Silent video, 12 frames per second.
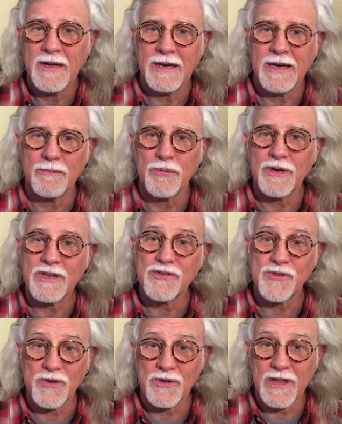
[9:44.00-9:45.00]
I'm pretty
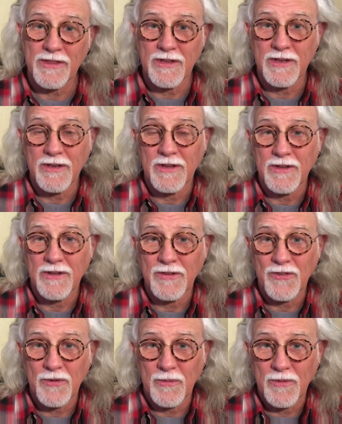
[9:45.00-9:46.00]
sure that
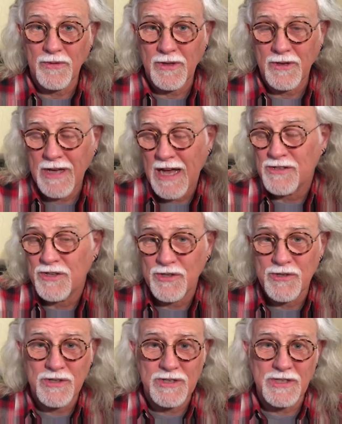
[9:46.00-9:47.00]
the
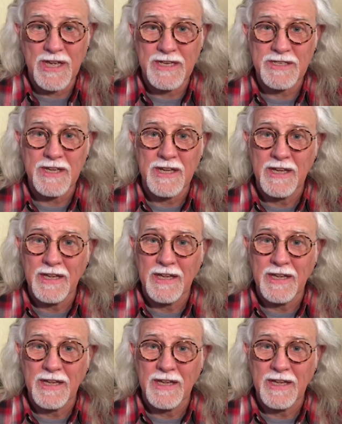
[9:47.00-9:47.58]
Constitution says